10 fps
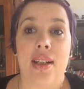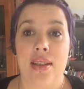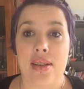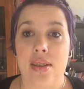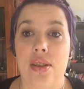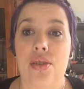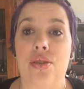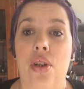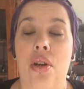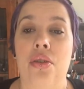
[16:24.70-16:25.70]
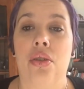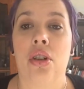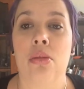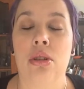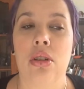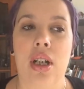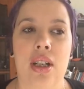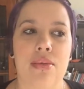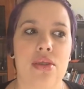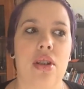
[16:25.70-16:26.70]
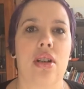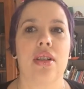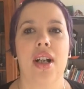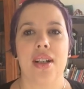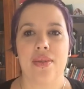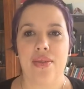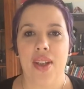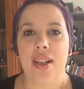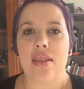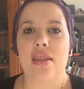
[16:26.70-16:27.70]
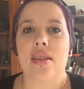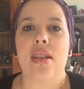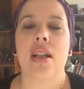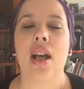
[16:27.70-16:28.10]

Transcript: is so adorable, and I'm so glad it fits.